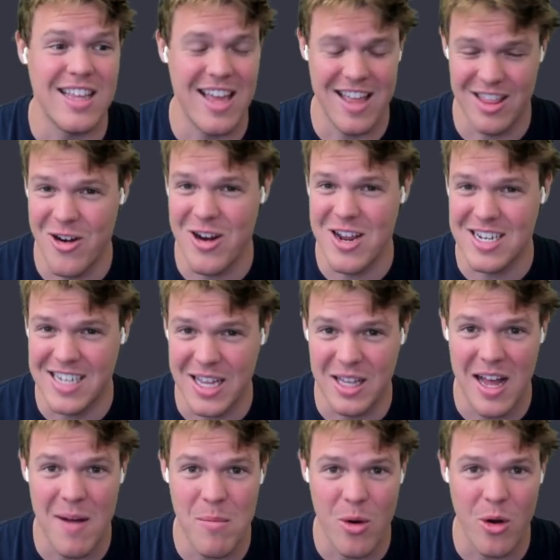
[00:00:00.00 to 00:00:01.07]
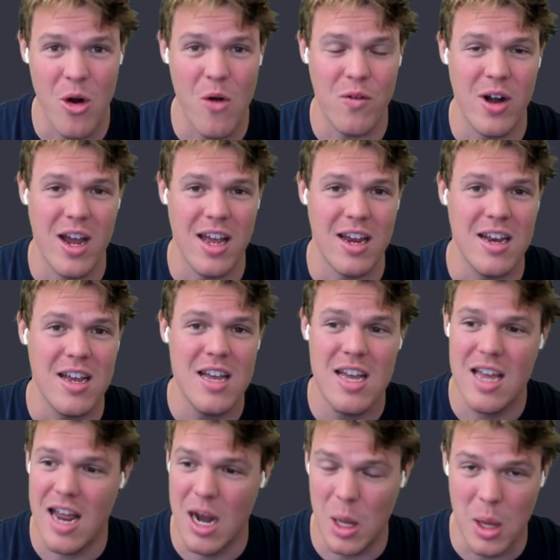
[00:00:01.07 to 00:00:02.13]
there is a lot more overhead
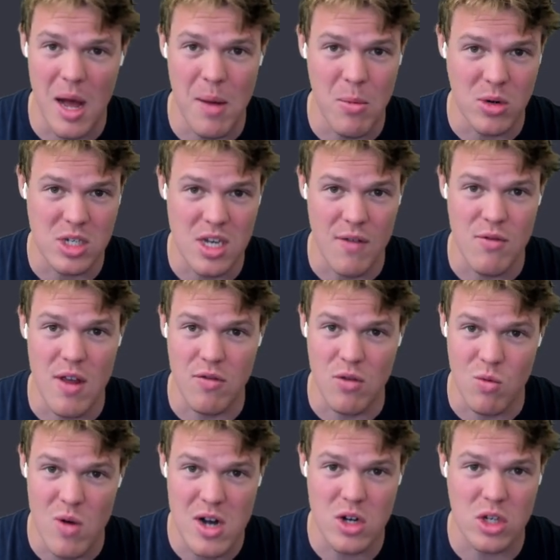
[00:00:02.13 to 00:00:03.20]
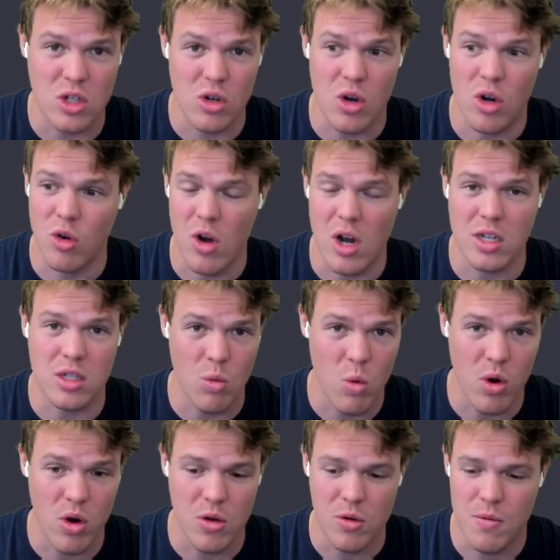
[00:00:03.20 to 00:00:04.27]
and a lot more stuff you have to register across the
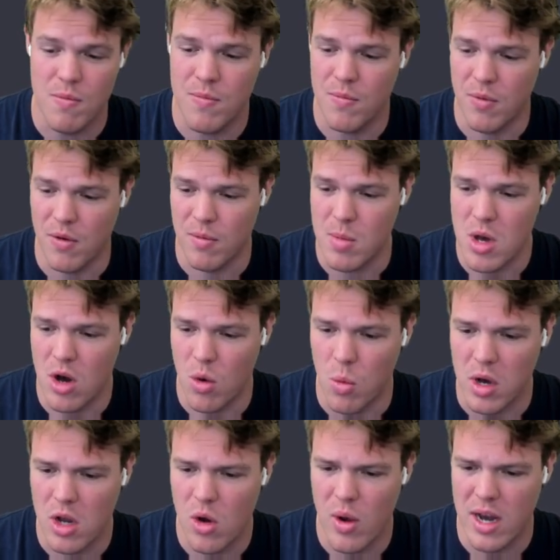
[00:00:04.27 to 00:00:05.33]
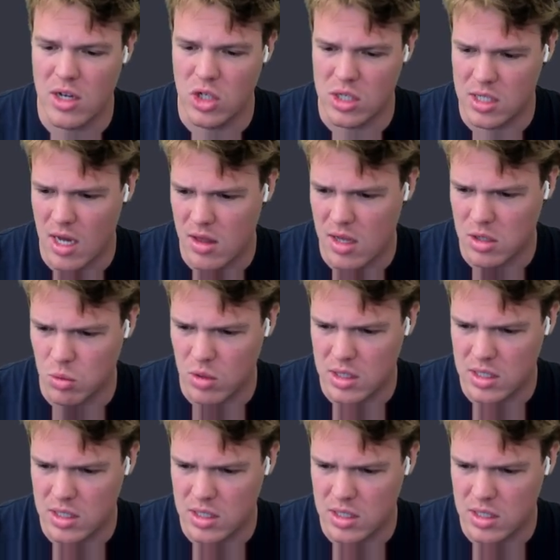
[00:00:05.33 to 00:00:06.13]
world. But from here, we're going to go ahead and just say this. We're going